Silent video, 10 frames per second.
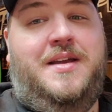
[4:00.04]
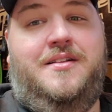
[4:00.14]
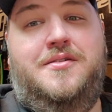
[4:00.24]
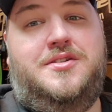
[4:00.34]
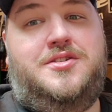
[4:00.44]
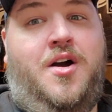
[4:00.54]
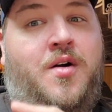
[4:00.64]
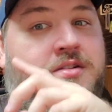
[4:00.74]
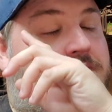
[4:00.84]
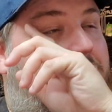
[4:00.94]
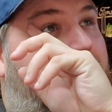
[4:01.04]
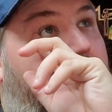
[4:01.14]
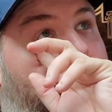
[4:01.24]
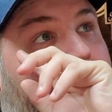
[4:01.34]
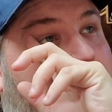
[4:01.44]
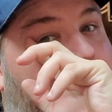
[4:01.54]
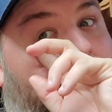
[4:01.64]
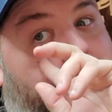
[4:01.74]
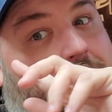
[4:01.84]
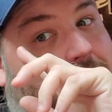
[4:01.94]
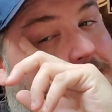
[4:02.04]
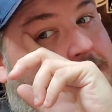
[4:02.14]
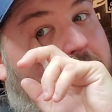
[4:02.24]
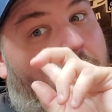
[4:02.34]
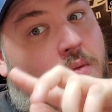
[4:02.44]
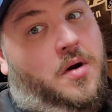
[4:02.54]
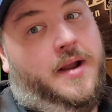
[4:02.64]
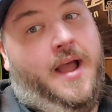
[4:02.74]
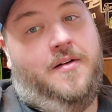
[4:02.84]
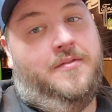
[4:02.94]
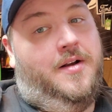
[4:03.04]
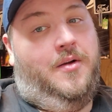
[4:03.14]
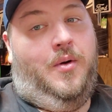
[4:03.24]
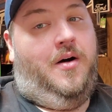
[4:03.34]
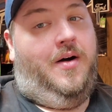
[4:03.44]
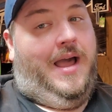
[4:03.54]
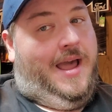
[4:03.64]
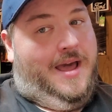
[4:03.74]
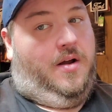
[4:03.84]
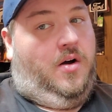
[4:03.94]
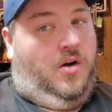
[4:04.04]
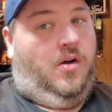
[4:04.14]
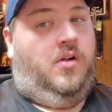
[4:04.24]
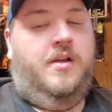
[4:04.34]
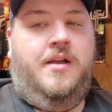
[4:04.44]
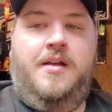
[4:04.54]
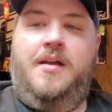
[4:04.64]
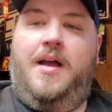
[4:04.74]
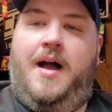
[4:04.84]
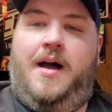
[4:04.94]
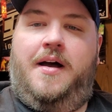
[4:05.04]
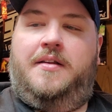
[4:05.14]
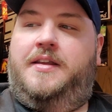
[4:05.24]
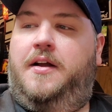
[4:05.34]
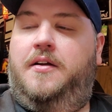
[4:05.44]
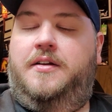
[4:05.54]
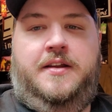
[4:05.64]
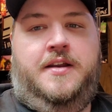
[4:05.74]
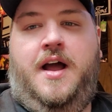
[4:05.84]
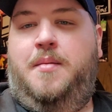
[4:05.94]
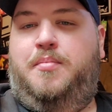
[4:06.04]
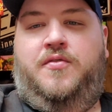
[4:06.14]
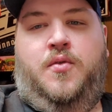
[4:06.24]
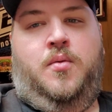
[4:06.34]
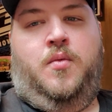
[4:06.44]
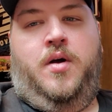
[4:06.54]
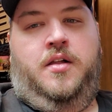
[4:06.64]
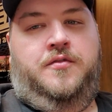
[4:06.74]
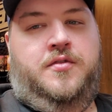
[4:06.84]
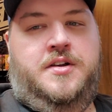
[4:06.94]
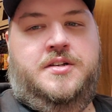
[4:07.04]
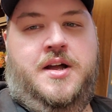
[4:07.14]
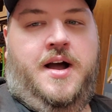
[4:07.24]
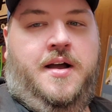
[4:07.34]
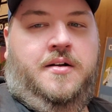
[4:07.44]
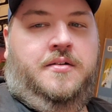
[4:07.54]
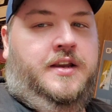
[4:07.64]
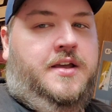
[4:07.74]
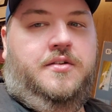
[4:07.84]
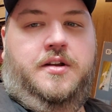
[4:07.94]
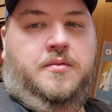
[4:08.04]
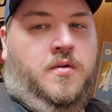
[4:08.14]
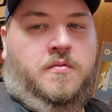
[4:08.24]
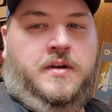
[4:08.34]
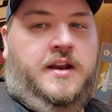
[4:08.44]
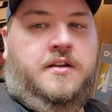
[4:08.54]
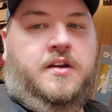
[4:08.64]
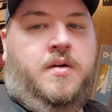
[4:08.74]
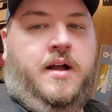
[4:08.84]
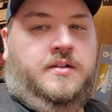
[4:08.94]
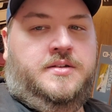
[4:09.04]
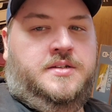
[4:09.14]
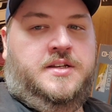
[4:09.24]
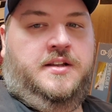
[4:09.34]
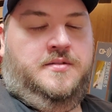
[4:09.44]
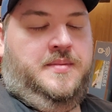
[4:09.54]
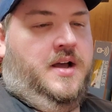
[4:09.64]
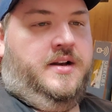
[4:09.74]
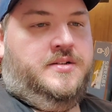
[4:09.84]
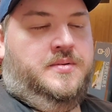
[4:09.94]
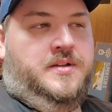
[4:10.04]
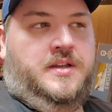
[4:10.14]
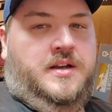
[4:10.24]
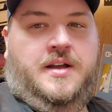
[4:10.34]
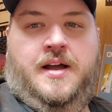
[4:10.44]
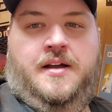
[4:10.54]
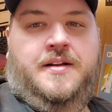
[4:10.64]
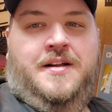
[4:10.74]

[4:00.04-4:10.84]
close the show on slick concrete because it did not work out very well at all. Digger did not perform well in freestyle. Neither did Reckless Intent, to be honest with you.